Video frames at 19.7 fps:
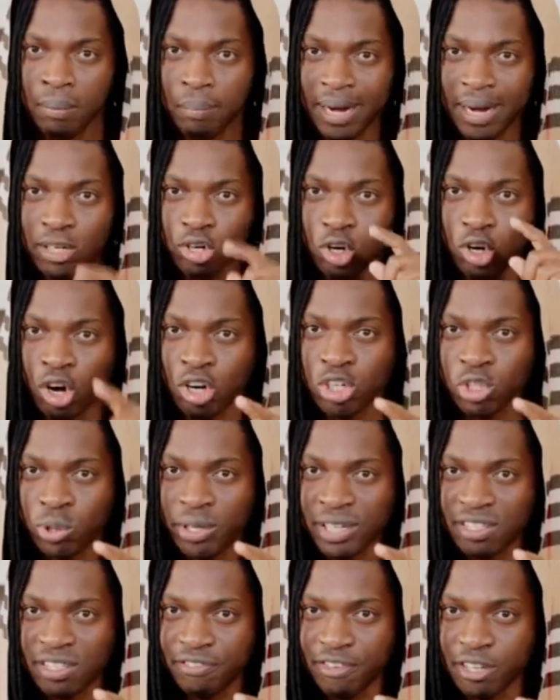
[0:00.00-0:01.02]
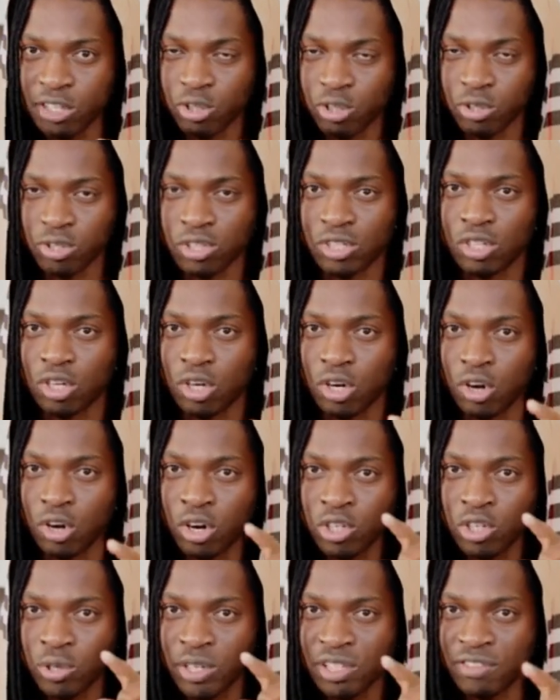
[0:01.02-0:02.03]
But go to his videos.
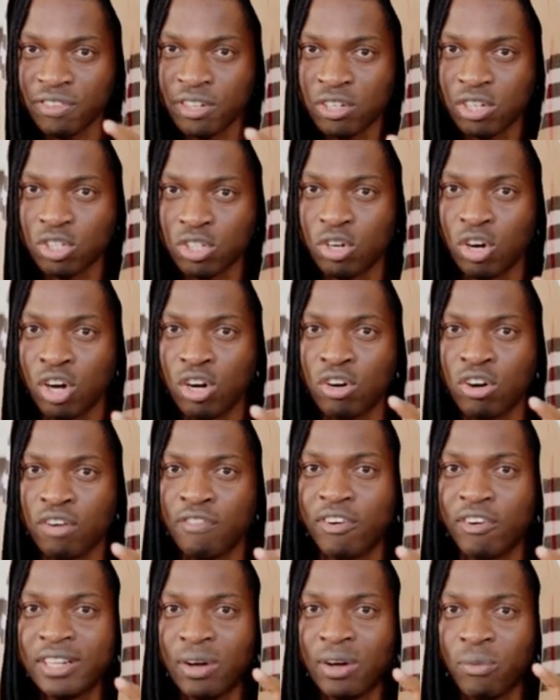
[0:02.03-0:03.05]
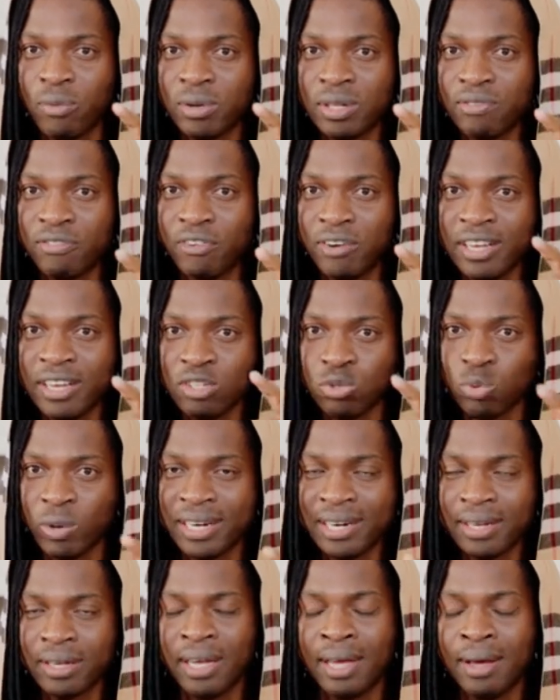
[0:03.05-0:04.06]
Go to his videos. Go look for his
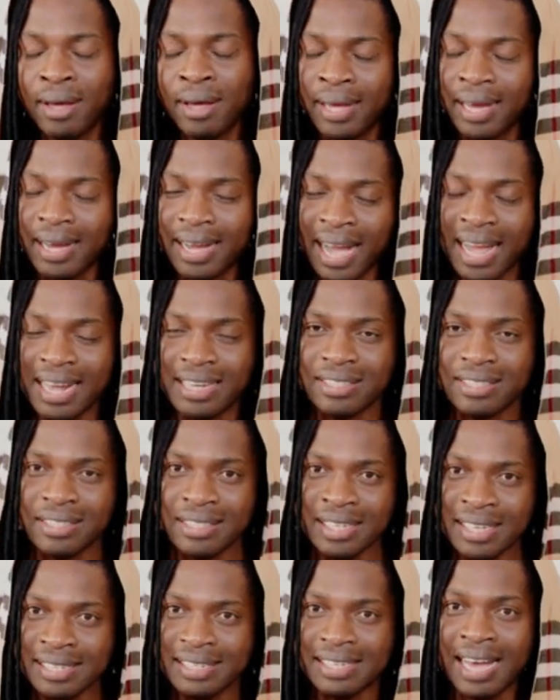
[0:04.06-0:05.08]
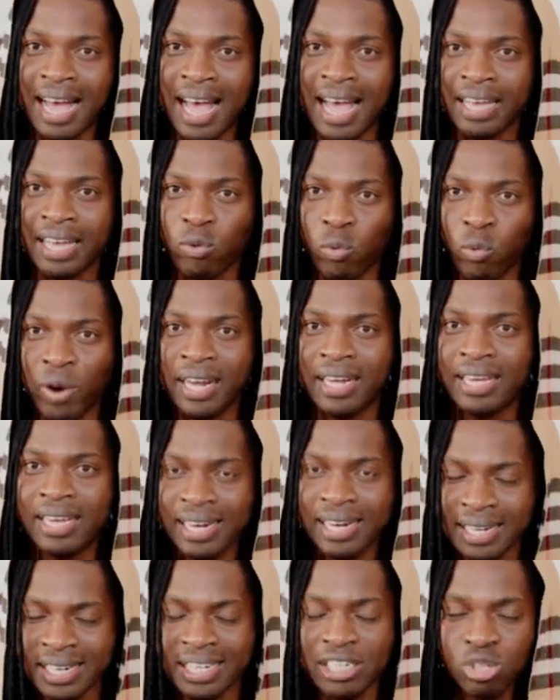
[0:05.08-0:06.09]
wedding. Guys, this guy, he
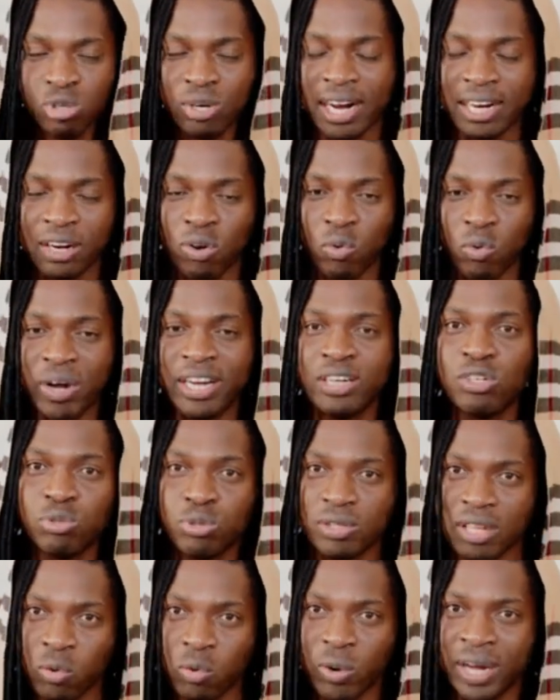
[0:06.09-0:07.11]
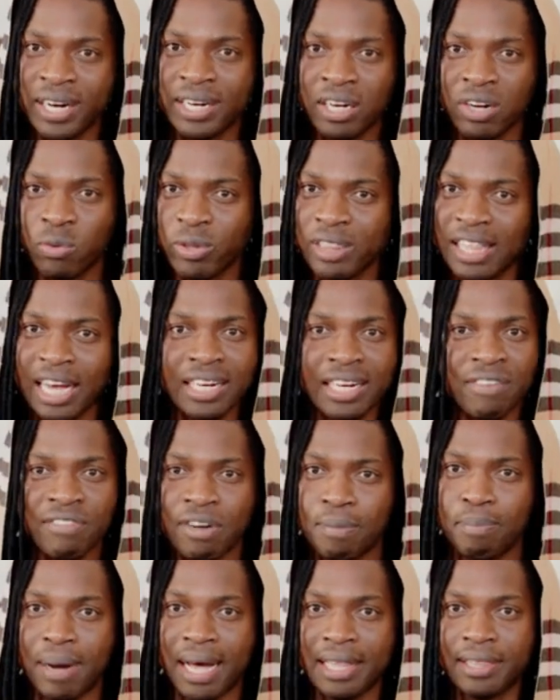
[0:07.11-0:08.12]
literally went to the wedding without
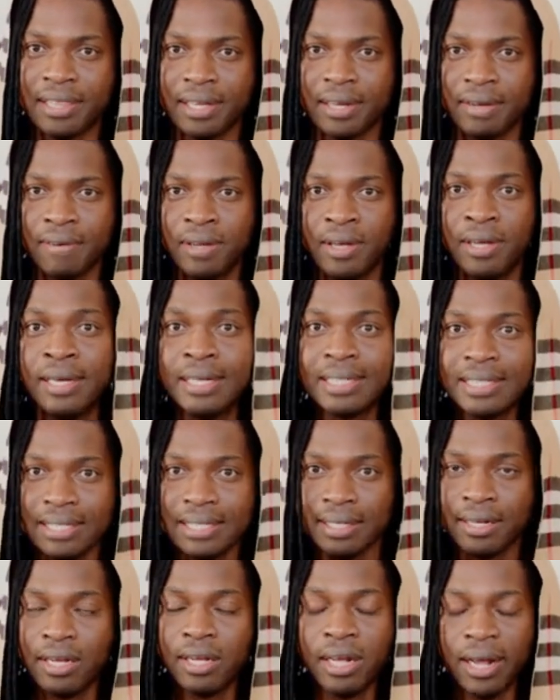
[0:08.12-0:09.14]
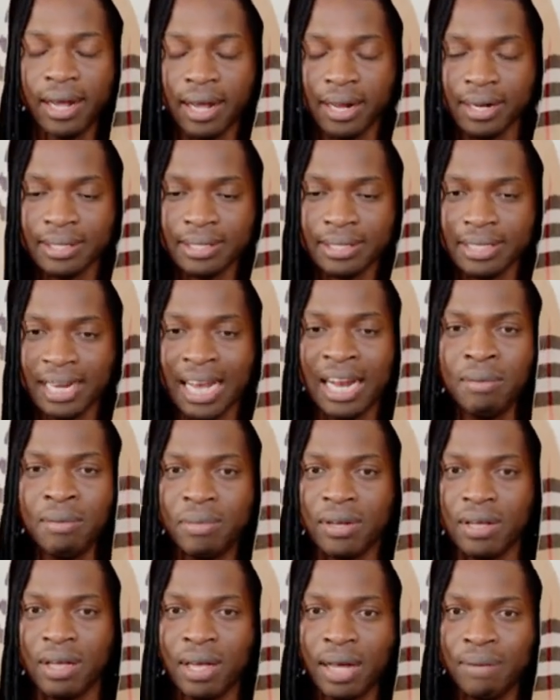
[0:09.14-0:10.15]
even bathing. Tell
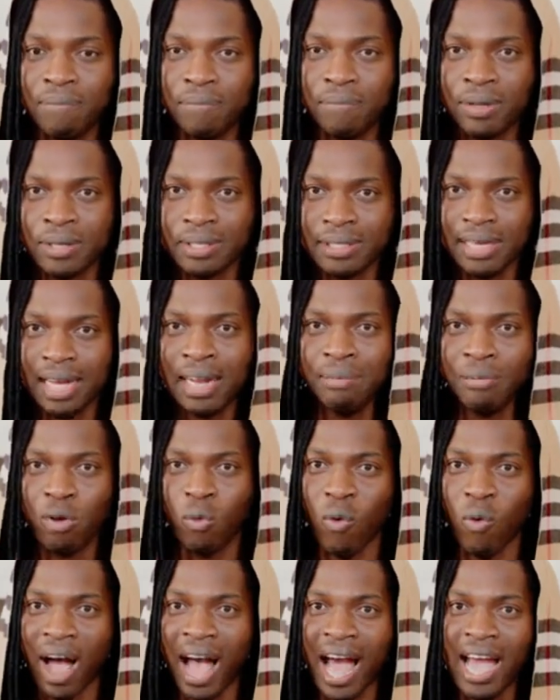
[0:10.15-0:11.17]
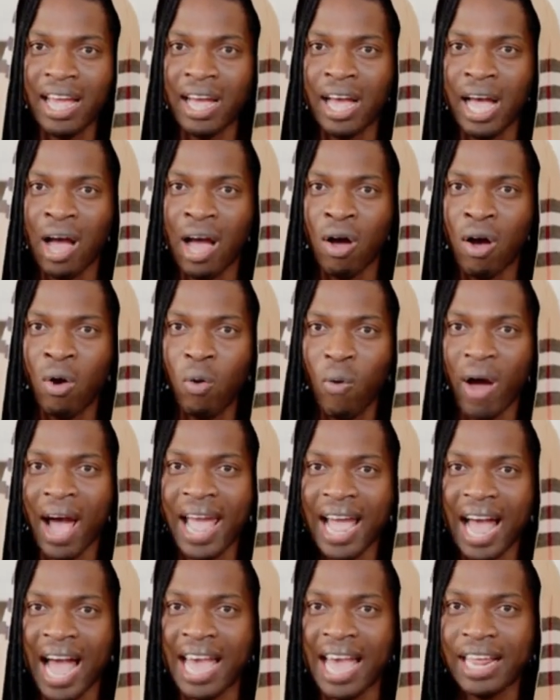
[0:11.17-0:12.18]
me why
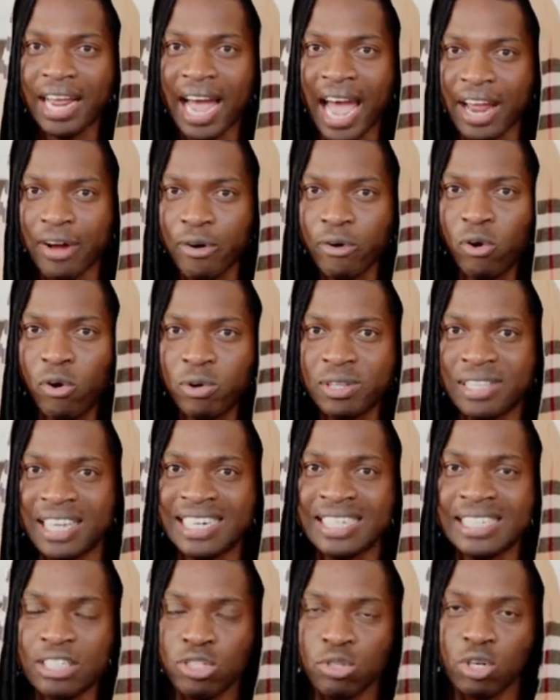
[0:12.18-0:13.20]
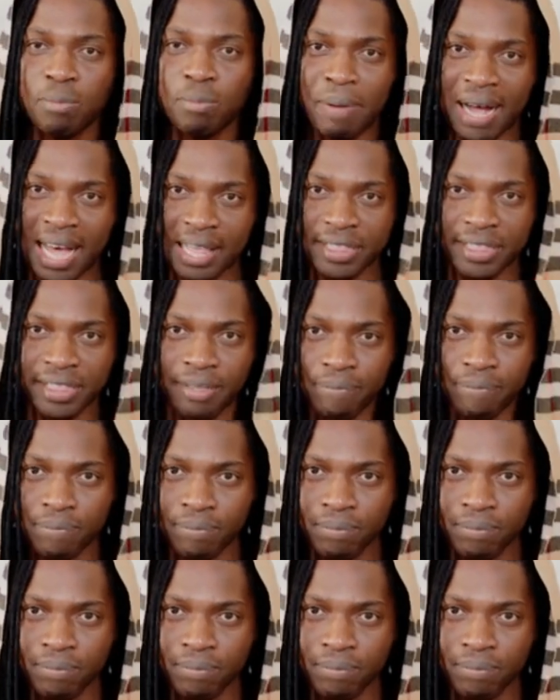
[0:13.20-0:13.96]
I know that he did not bath.